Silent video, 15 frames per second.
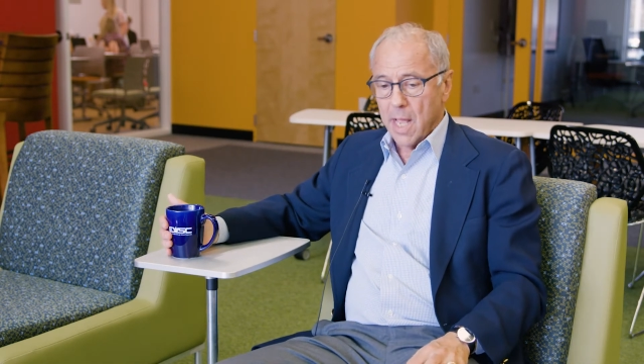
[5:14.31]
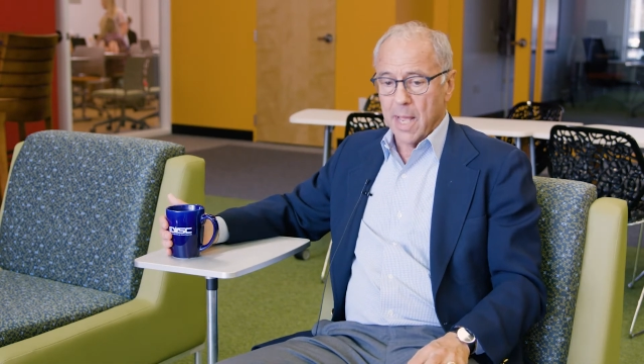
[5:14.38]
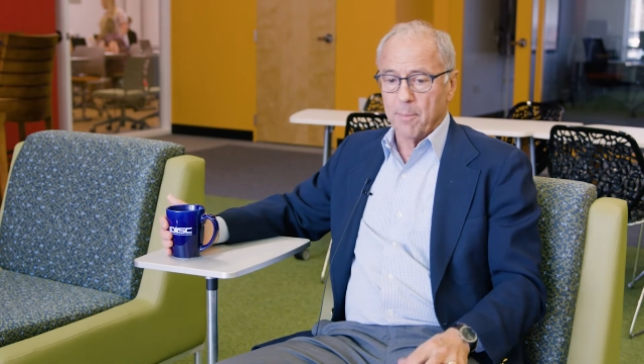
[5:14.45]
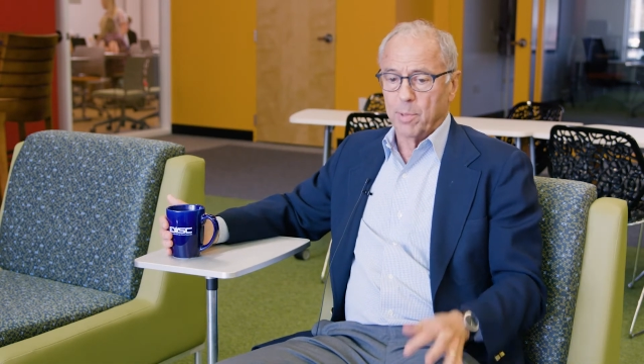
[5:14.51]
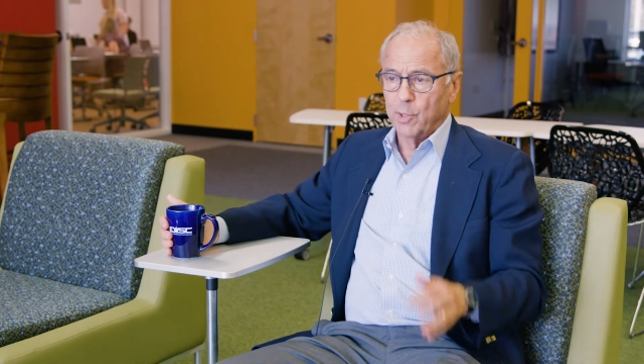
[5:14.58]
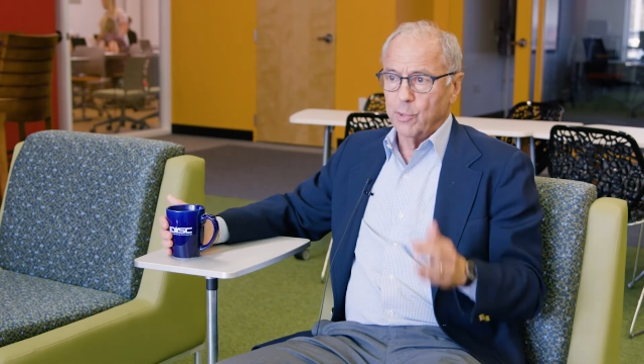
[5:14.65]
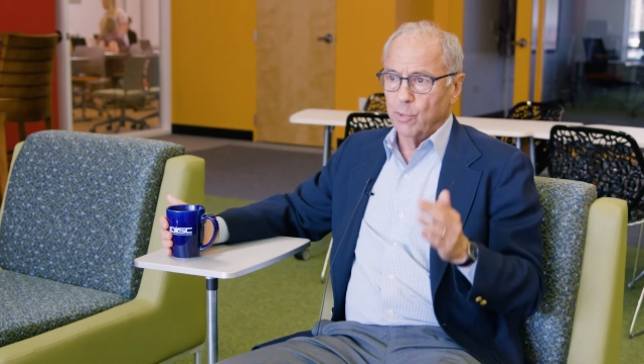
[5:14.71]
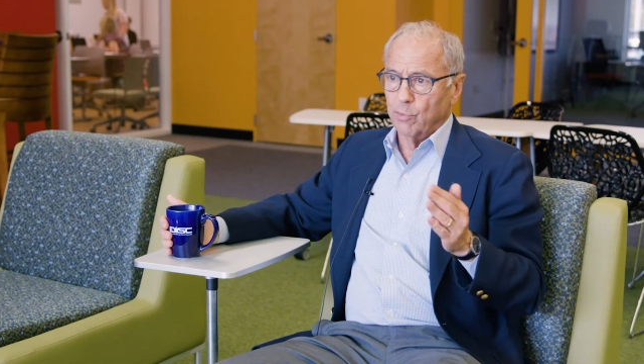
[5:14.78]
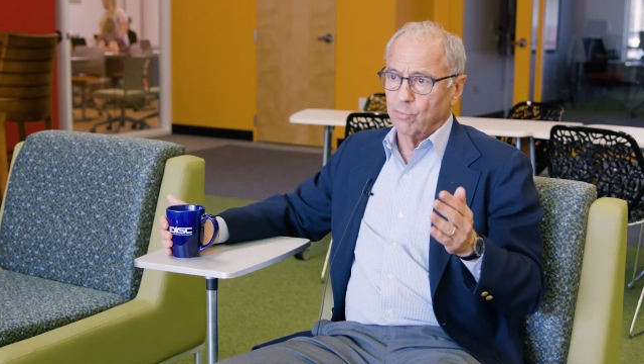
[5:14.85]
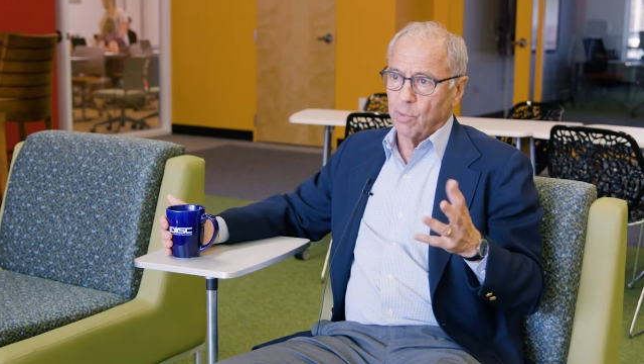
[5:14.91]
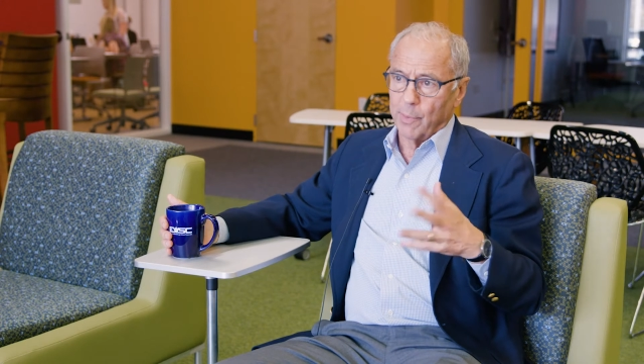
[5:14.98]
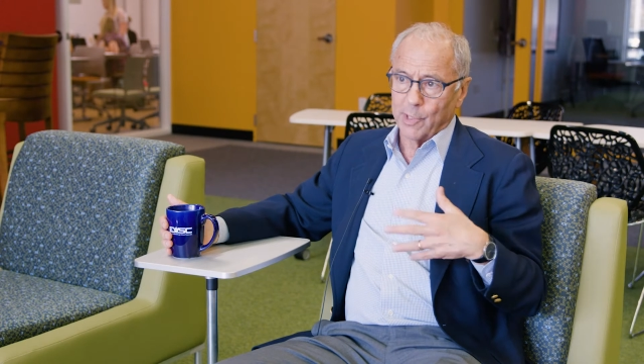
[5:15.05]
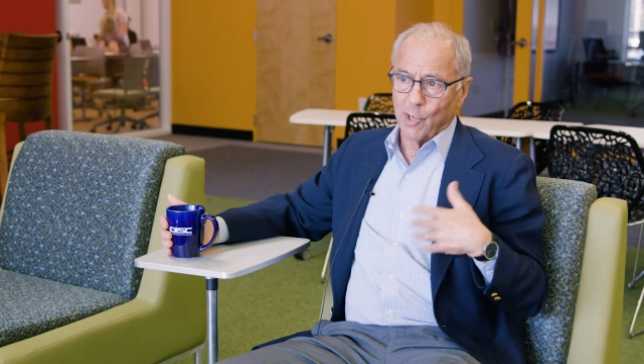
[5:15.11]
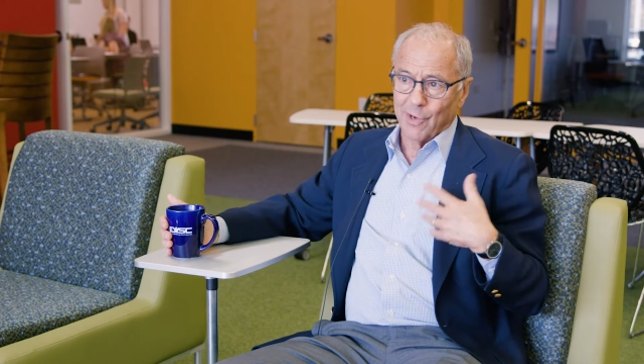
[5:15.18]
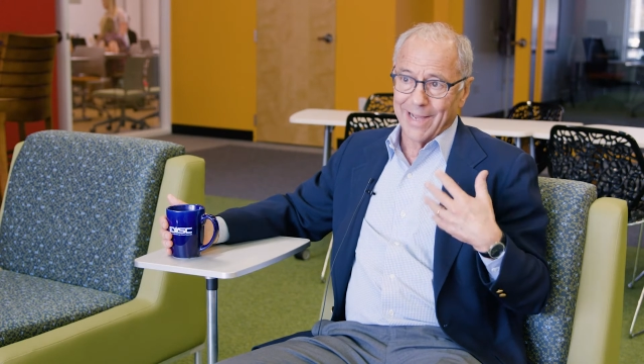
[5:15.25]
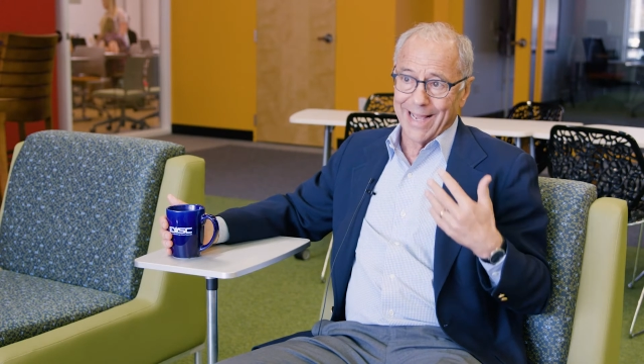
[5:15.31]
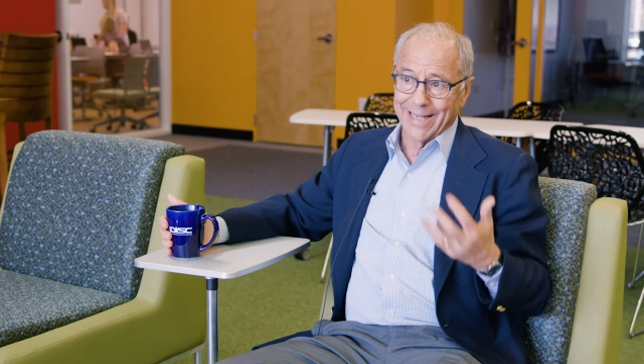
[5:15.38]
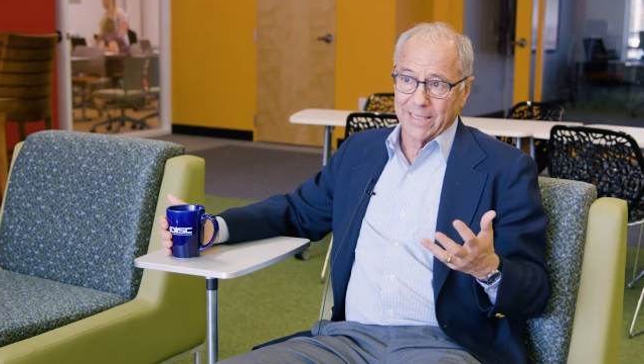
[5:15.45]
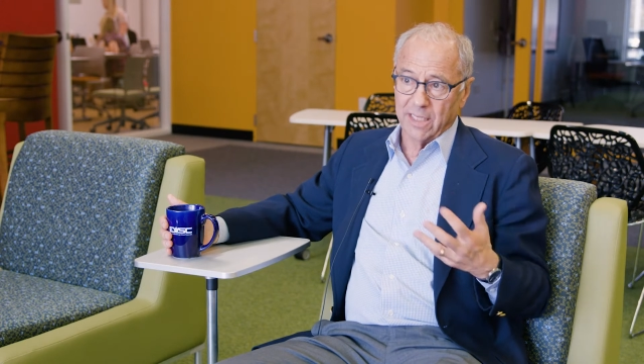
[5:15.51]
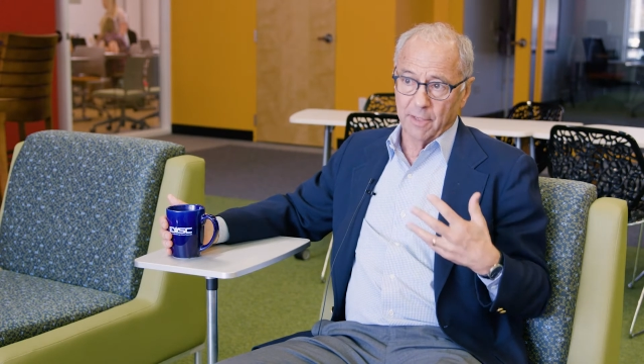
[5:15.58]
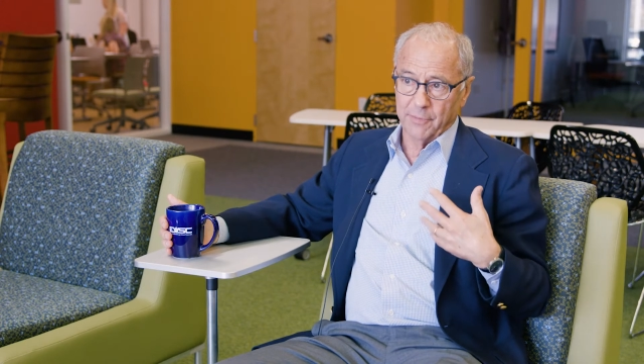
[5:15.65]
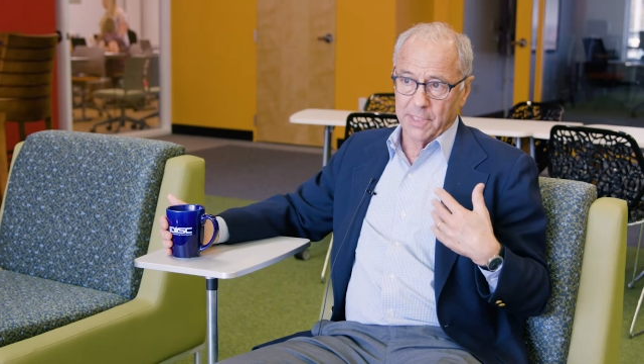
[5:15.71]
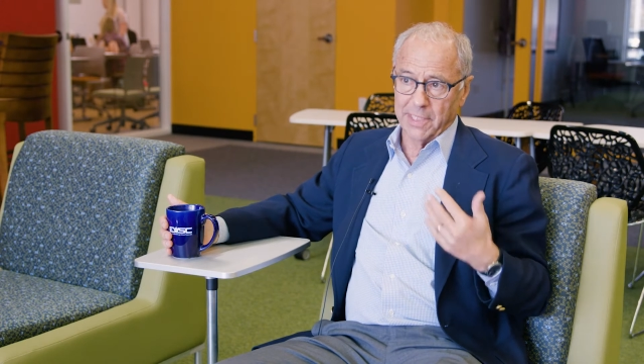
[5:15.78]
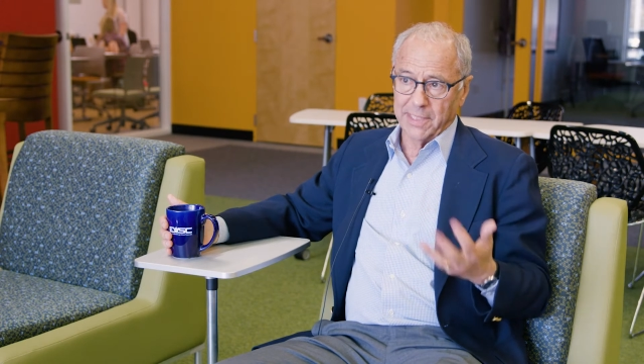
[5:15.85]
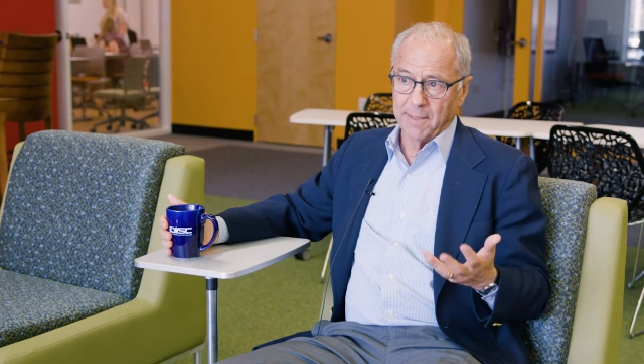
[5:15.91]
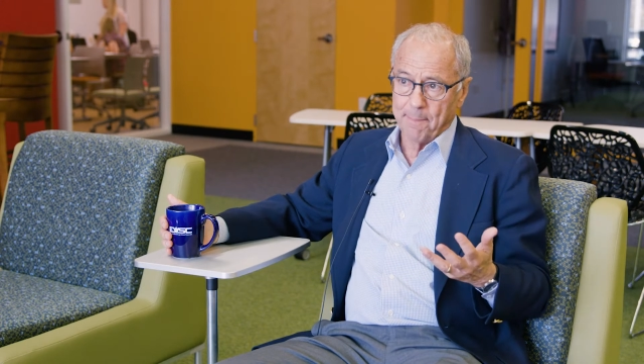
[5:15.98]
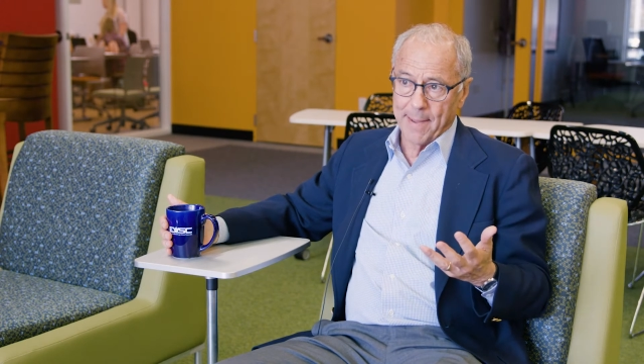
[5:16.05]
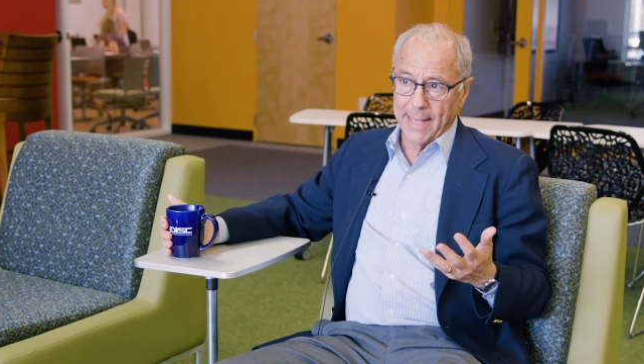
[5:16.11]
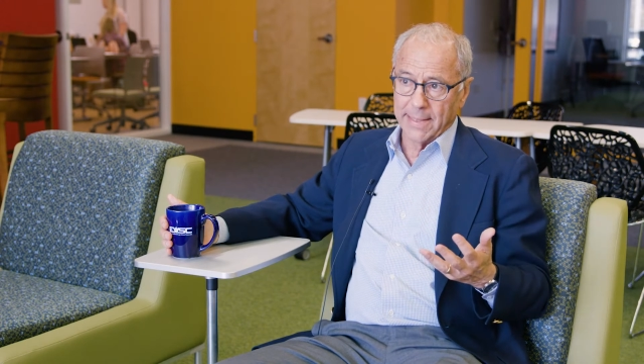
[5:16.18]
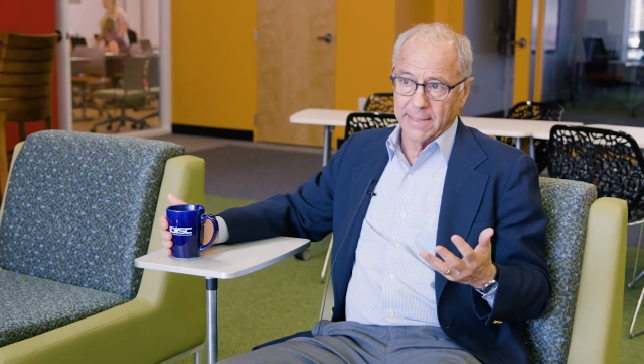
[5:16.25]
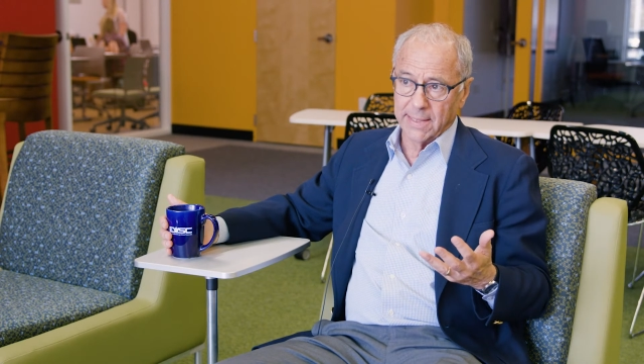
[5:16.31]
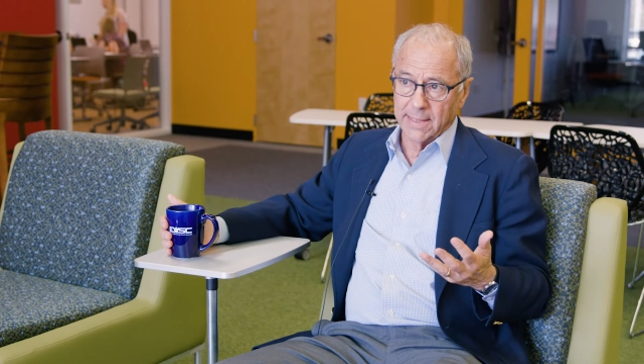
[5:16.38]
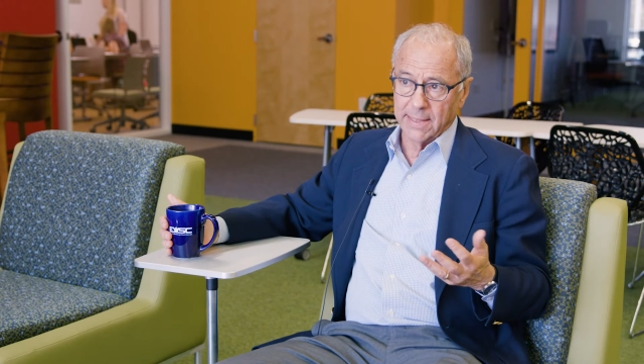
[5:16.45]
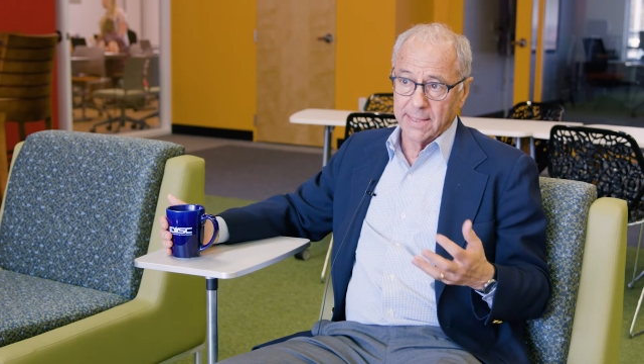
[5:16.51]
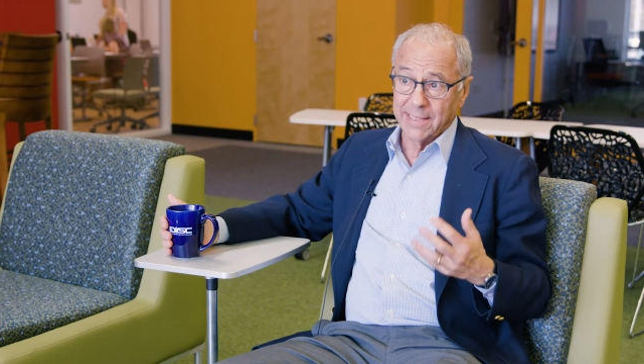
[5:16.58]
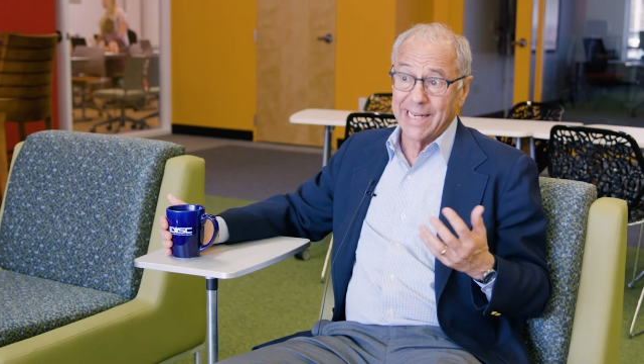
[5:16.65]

and produce what we call activity dependent